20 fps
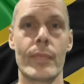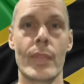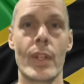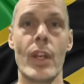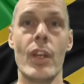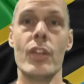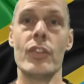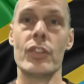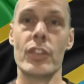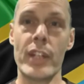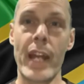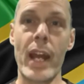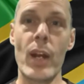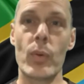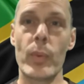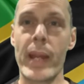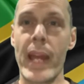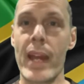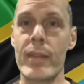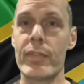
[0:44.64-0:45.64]
So now
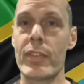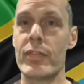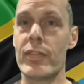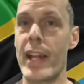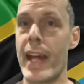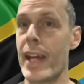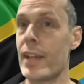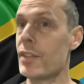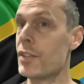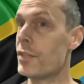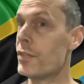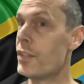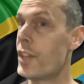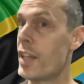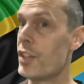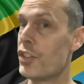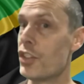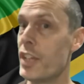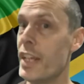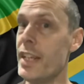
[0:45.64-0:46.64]
we have the flags of
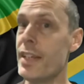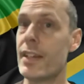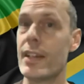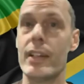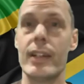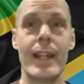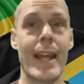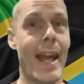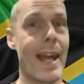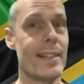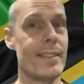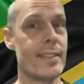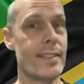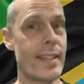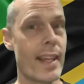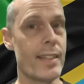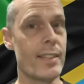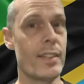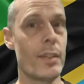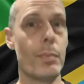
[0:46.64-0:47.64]
Tanzanica and
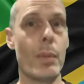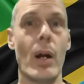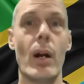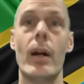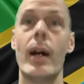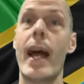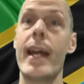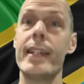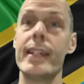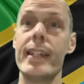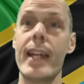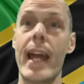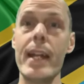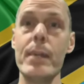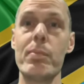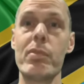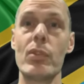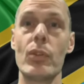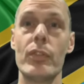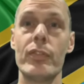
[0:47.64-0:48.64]
Zanzibar, and in
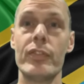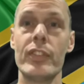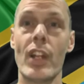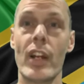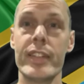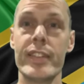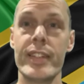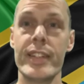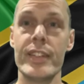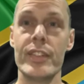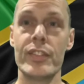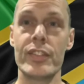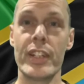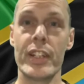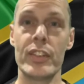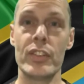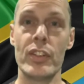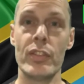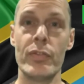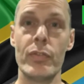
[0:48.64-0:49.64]
April of
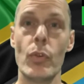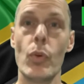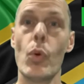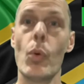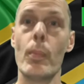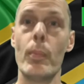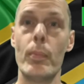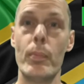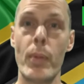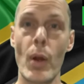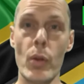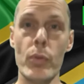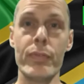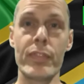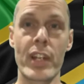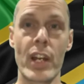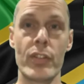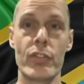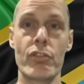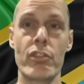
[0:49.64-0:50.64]
1964 both
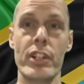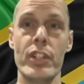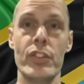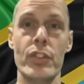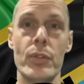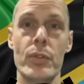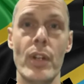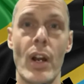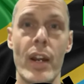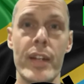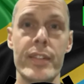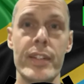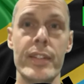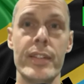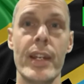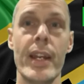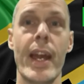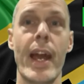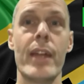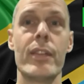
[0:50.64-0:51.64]
countries
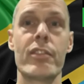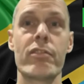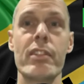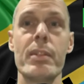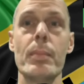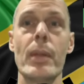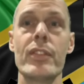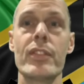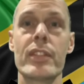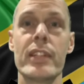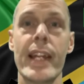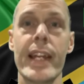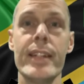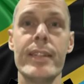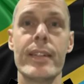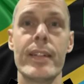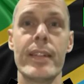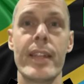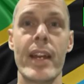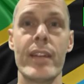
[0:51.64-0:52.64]
united, and 3 months
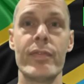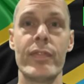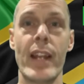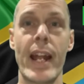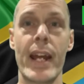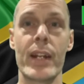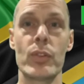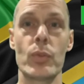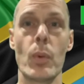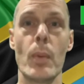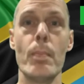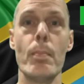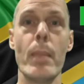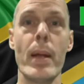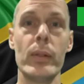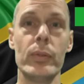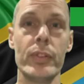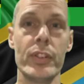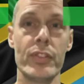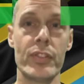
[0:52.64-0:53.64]
later their flags were
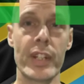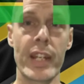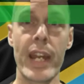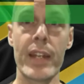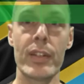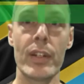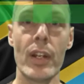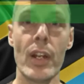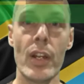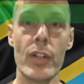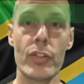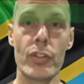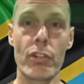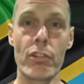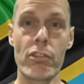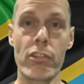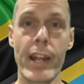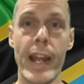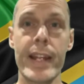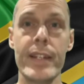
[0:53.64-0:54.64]
melded together to
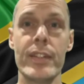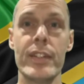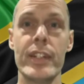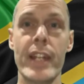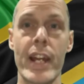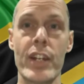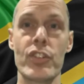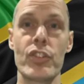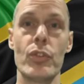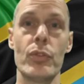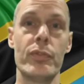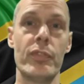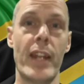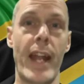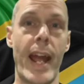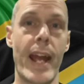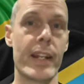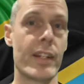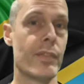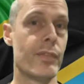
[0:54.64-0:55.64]
create the national
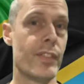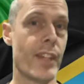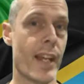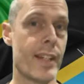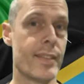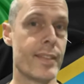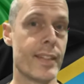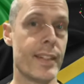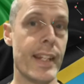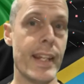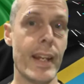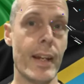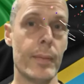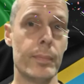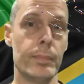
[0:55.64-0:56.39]
flag of Tanzania.